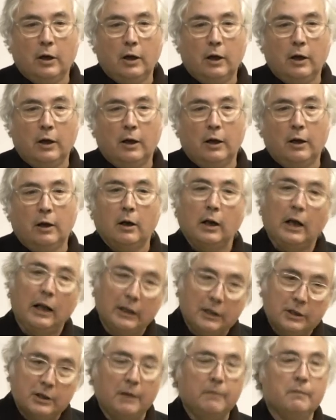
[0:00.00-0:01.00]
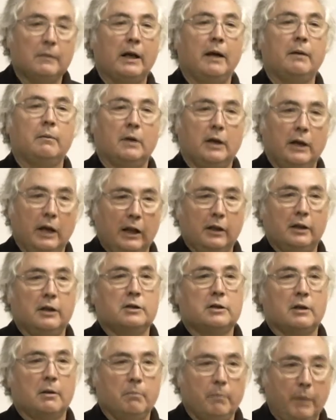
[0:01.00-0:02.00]
at the same time
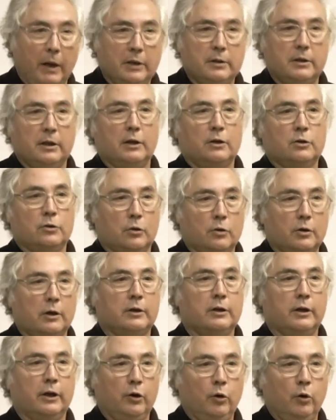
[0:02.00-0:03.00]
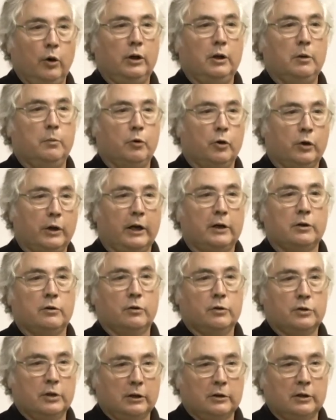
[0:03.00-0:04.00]
creating some basic social security
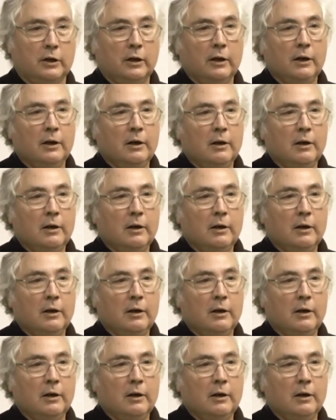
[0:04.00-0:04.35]
protection, etc.